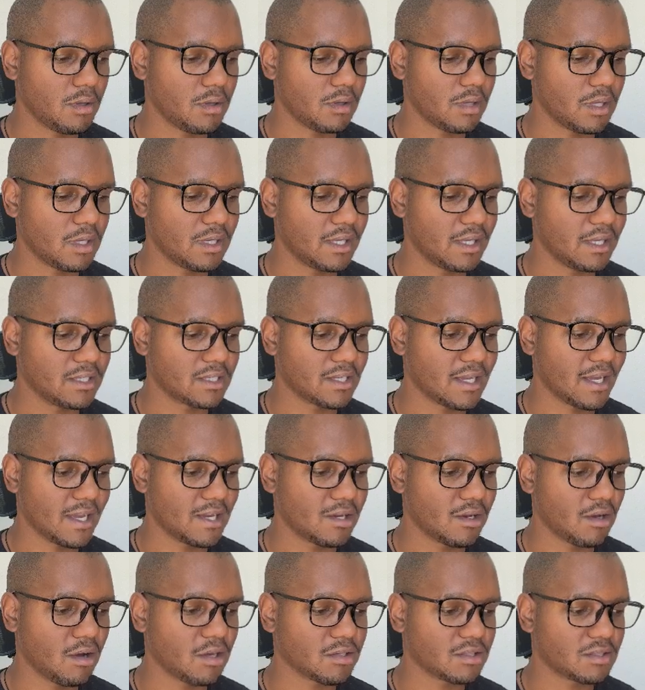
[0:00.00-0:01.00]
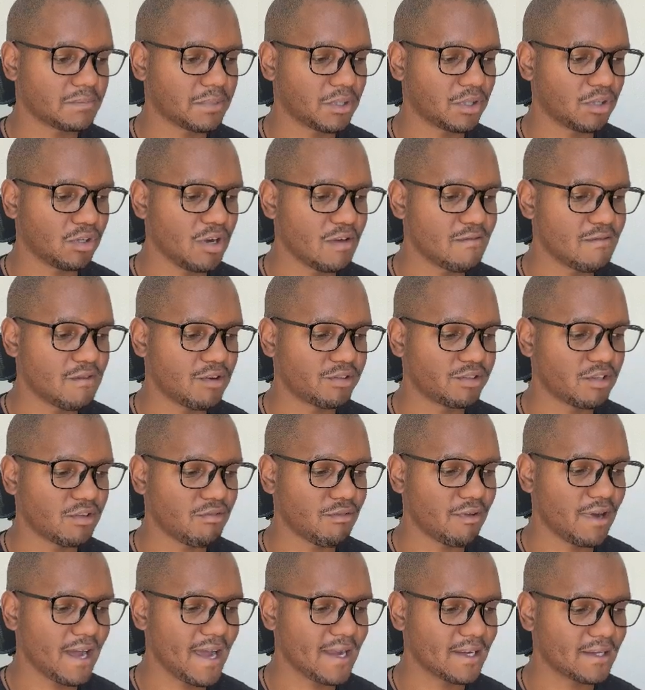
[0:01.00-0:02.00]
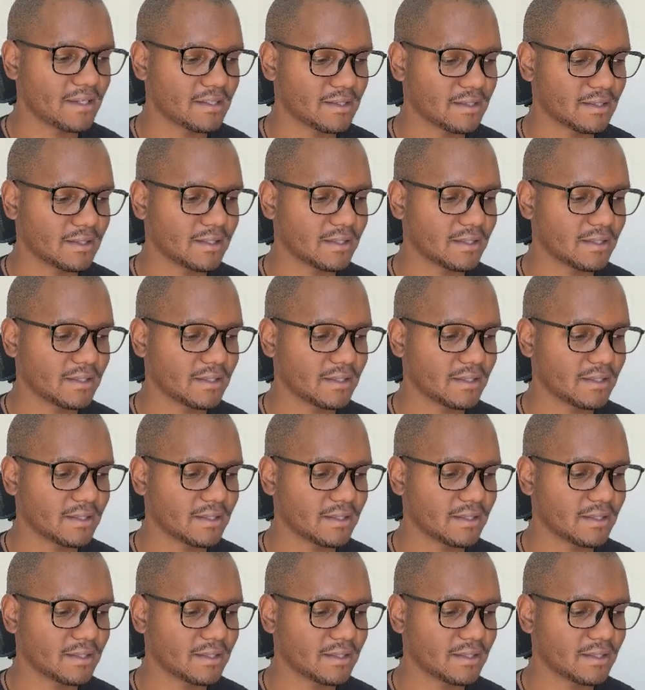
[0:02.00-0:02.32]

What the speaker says: Then he's getting asked to pull over on the right.